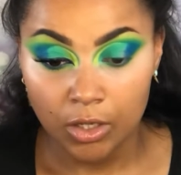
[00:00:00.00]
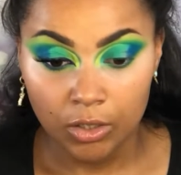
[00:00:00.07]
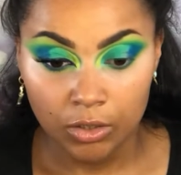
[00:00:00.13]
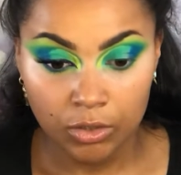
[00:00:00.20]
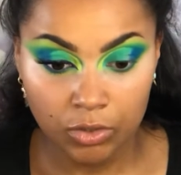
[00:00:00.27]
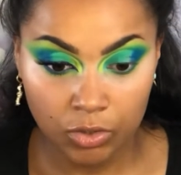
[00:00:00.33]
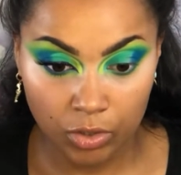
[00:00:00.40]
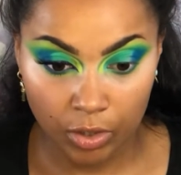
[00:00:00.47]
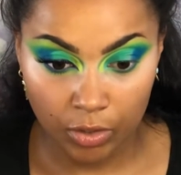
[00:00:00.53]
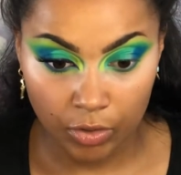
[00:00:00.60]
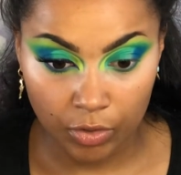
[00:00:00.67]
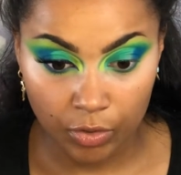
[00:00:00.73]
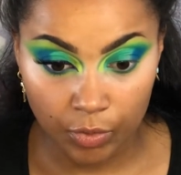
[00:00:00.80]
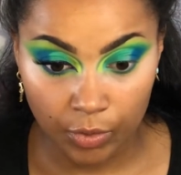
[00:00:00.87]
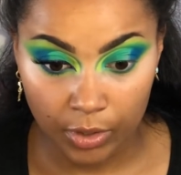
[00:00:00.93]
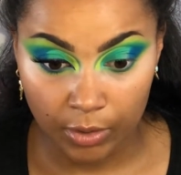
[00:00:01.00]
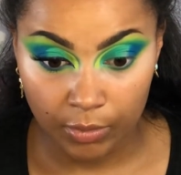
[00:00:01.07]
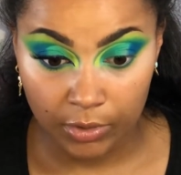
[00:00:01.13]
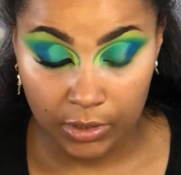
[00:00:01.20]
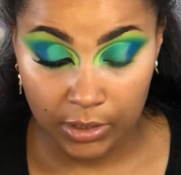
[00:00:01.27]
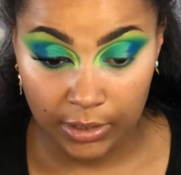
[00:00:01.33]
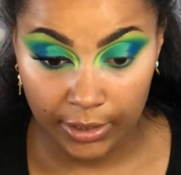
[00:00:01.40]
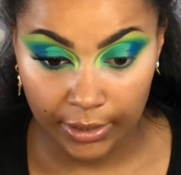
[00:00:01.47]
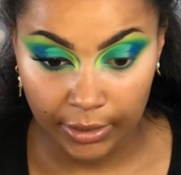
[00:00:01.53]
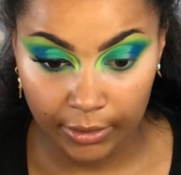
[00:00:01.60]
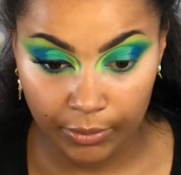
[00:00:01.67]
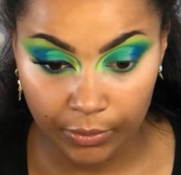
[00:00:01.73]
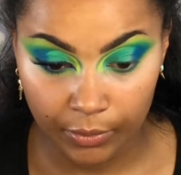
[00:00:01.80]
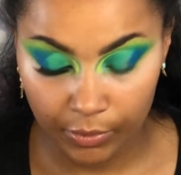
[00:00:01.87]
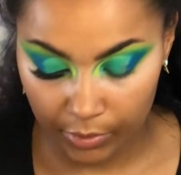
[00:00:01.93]
So what I was
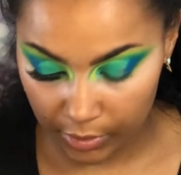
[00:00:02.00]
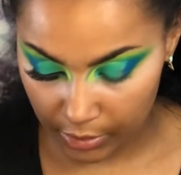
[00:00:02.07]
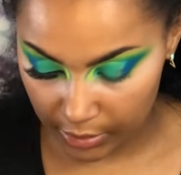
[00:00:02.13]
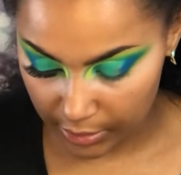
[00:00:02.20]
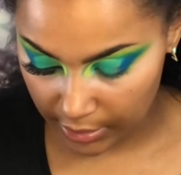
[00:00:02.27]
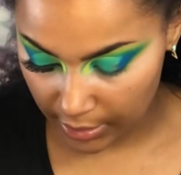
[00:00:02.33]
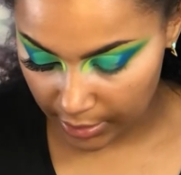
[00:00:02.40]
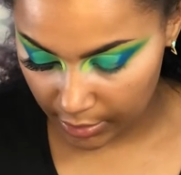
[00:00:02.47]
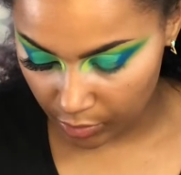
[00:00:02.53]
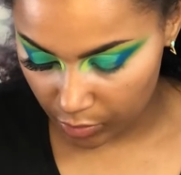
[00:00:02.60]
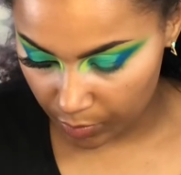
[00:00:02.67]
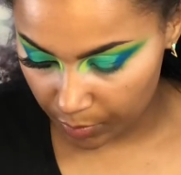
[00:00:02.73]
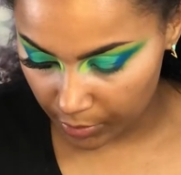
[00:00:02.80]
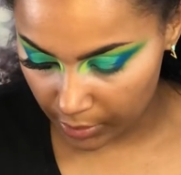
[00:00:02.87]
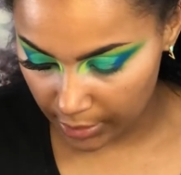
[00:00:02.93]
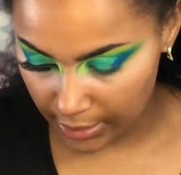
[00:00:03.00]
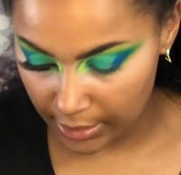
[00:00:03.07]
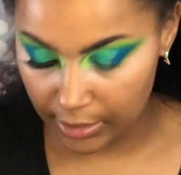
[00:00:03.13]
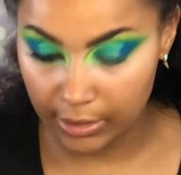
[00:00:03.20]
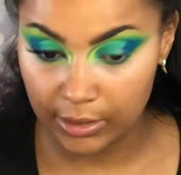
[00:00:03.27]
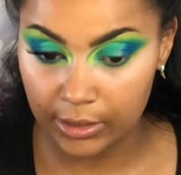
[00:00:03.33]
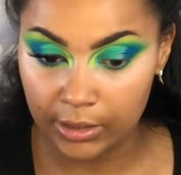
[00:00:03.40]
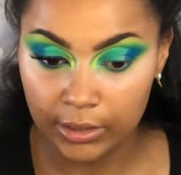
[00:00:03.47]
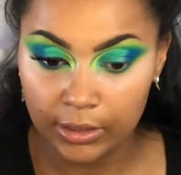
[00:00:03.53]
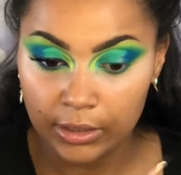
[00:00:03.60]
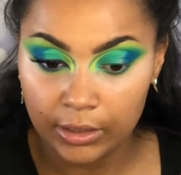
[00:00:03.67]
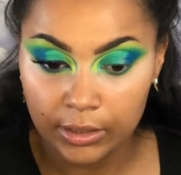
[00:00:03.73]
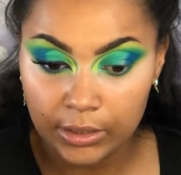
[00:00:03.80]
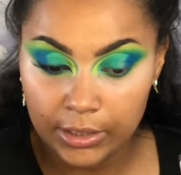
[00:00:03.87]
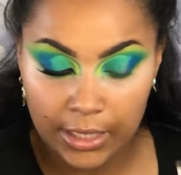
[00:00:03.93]
saying was I need to blend
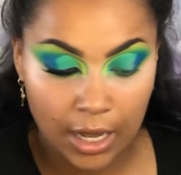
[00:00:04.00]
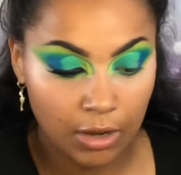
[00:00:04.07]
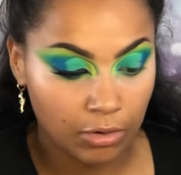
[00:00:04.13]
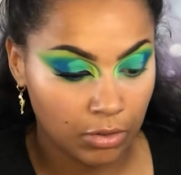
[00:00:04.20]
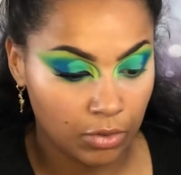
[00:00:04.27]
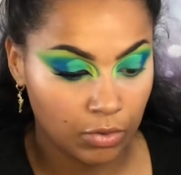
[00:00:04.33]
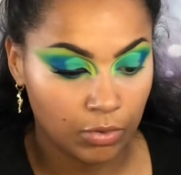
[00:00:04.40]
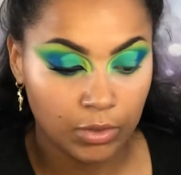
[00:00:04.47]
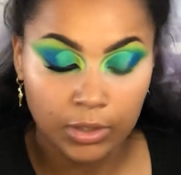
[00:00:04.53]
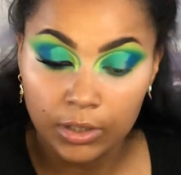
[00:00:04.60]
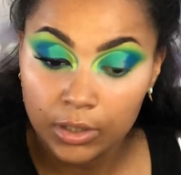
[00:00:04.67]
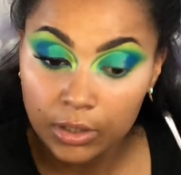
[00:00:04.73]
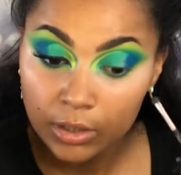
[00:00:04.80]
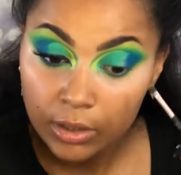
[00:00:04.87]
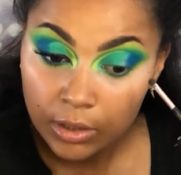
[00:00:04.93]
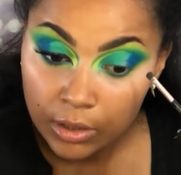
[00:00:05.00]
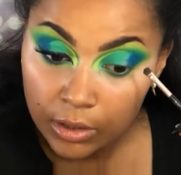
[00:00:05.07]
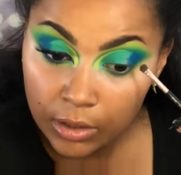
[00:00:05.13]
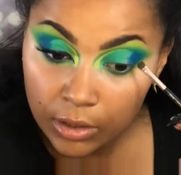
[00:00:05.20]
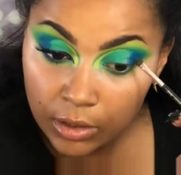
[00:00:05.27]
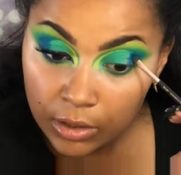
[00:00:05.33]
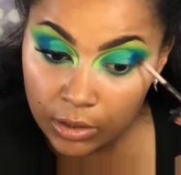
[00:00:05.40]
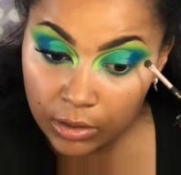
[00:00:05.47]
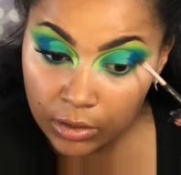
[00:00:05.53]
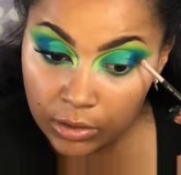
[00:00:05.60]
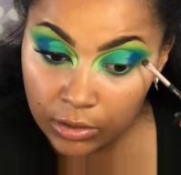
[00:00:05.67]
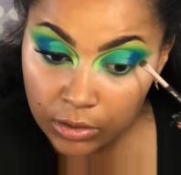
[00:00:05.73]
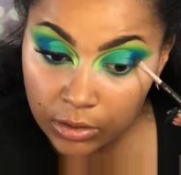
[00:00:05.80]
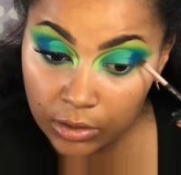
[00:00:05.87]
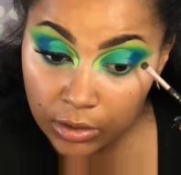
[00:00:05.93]
the outer corner.
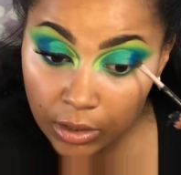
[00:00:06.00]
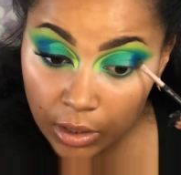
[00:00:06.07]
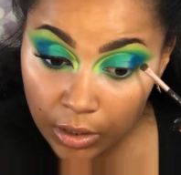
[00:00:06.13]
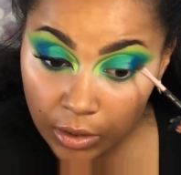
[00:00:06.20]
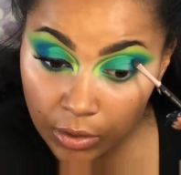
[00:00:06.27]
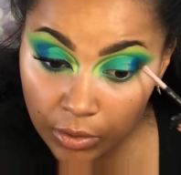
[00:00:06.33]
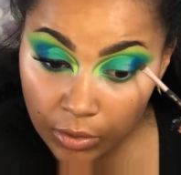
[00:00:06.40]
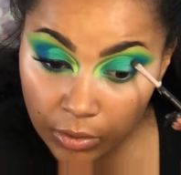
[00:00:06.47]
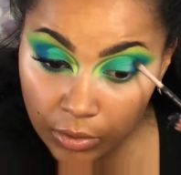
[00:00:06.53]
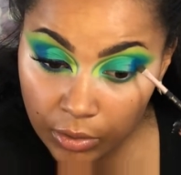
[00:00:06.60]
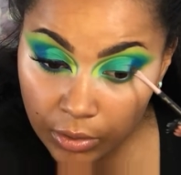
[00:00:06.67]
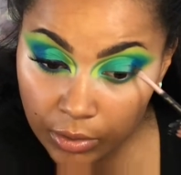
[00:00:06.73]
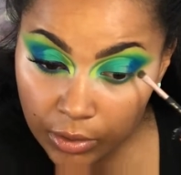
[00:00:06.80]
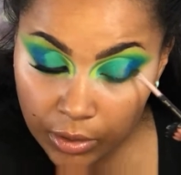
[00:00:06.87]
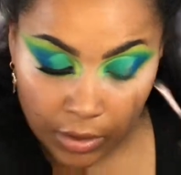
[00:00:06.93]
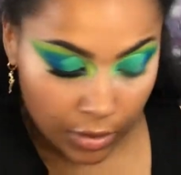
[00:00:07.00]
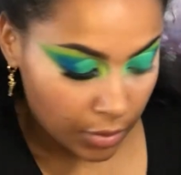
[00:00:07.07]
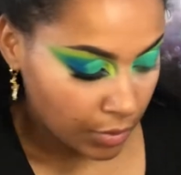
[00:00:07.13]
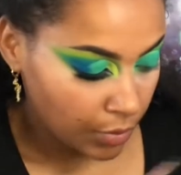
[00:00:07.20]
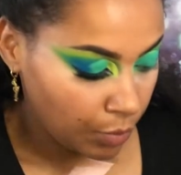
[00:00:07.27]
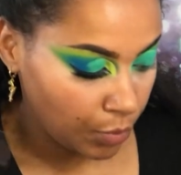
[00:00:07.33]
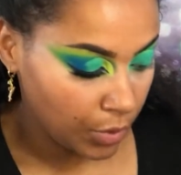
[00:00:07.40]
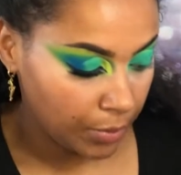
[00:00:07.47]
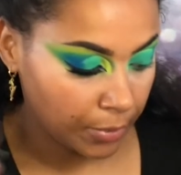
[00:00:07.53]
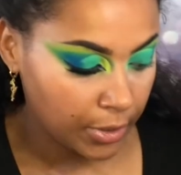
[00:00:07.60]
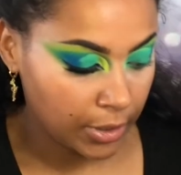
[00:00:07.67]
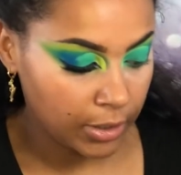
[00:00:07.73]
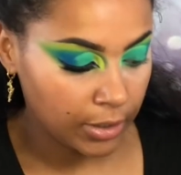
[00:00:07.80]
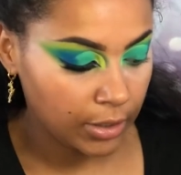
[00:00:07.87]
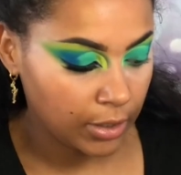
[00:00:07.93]
So we're
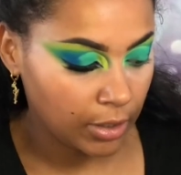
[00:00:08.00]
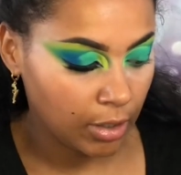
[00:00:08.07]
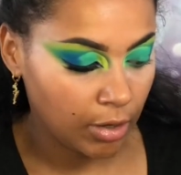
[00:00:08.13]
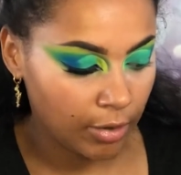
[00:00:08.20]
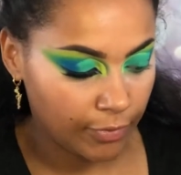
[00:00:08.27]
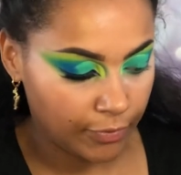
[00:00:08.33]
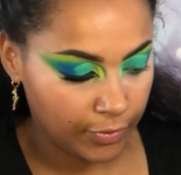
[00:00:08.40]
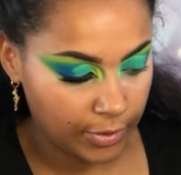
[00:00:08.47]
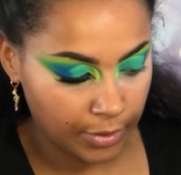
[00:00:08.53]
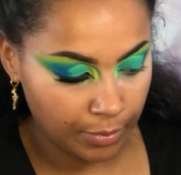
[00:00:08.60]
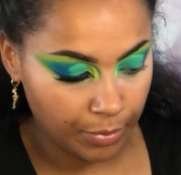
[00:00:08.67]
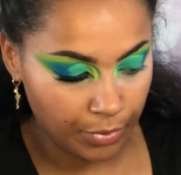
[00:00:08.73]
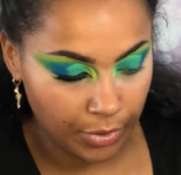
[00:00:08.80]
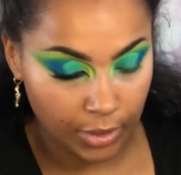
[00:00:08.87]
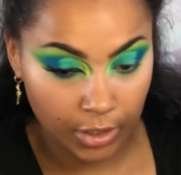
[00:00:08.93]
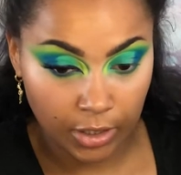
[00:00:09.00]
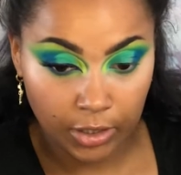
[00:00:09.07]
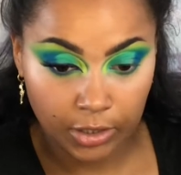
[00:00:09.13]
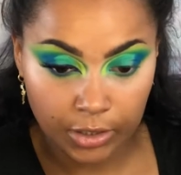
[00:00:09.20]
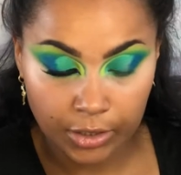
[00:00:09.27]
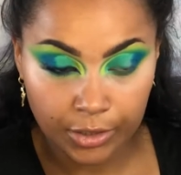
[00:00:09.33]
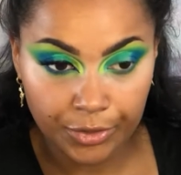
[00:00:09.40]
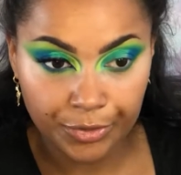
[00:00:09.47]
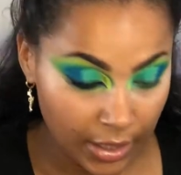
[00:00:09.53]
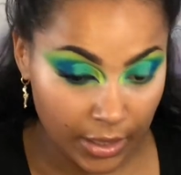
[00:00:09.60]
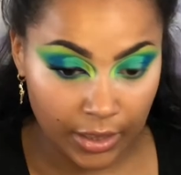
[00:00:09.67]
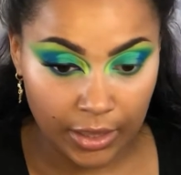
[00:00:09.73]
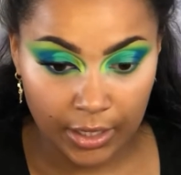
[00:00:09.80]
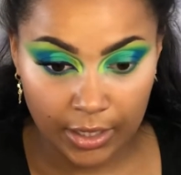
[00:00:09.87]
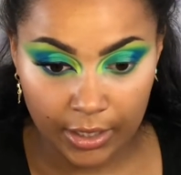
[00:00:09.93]
cleaning off the brush,
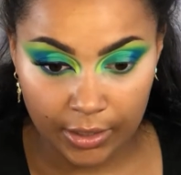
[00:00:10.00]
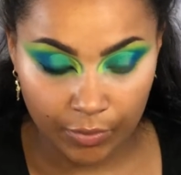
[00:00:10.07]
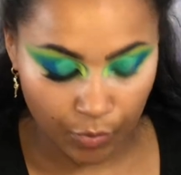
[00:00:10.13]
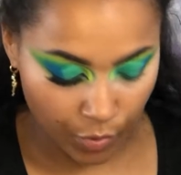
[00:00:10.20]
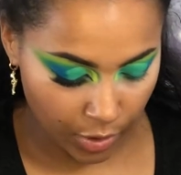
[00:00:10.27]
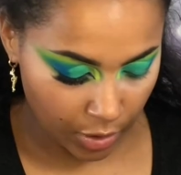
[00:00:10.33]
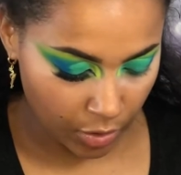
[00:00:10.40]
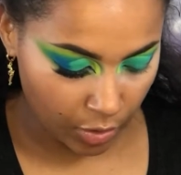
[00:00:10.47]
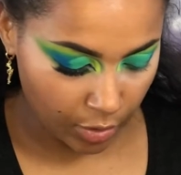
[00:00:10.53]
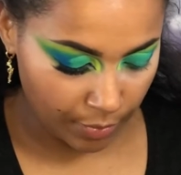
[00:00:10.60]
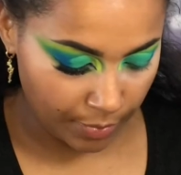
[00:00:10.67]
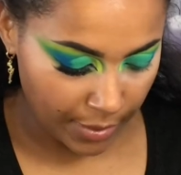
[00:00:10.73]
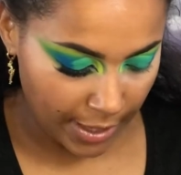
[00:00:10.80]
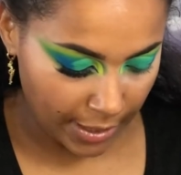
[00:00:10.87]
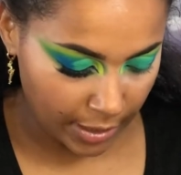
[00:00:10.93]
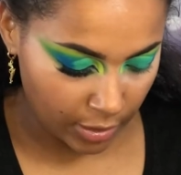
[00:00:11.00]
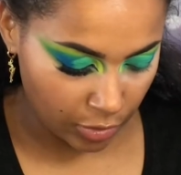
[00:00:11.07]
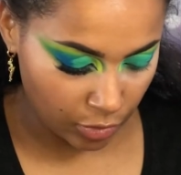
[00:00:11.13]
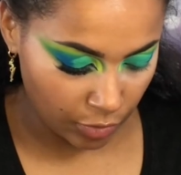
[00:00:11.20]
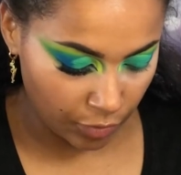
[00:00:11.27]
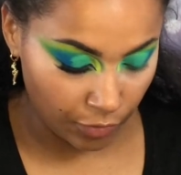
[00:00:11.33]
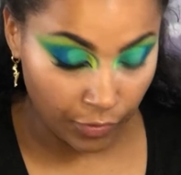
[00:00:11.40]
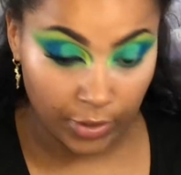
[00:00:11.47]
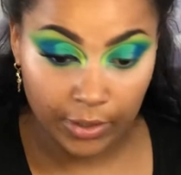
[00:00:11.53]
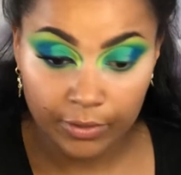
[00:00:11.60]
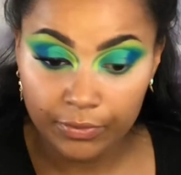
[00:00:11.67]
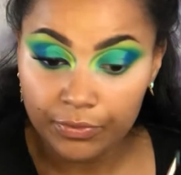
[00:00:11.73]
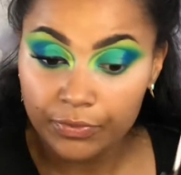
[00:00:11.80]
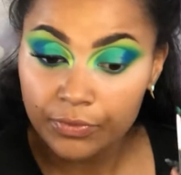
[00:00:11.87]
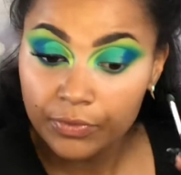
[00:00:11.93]
and then we're going back into
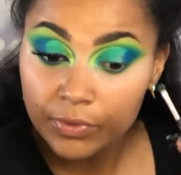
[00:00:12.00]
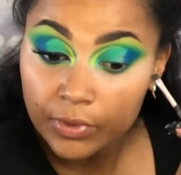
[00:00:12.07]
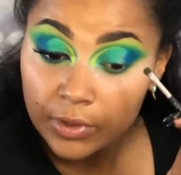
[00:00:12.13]
Reef